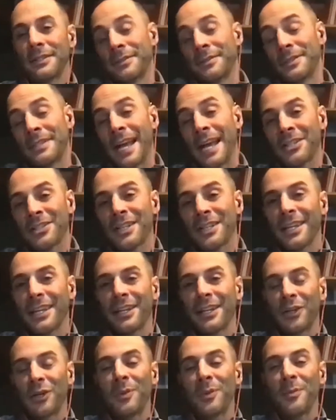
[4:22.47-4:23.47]
actually get
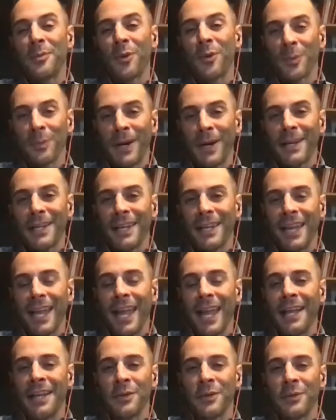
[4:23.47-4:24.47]
a little bit more money
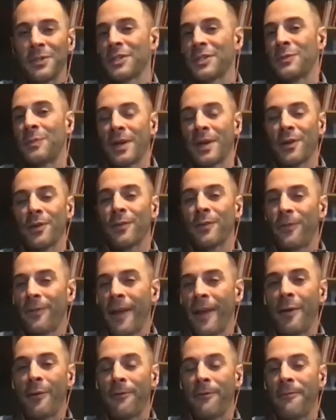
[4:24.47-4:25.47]
and it was just better
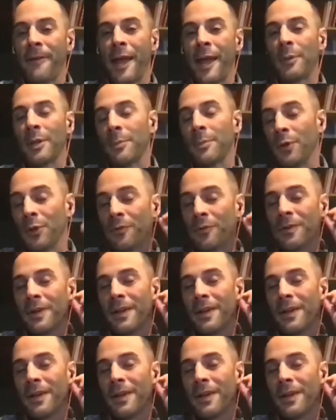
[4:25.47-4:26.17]
absolutely family move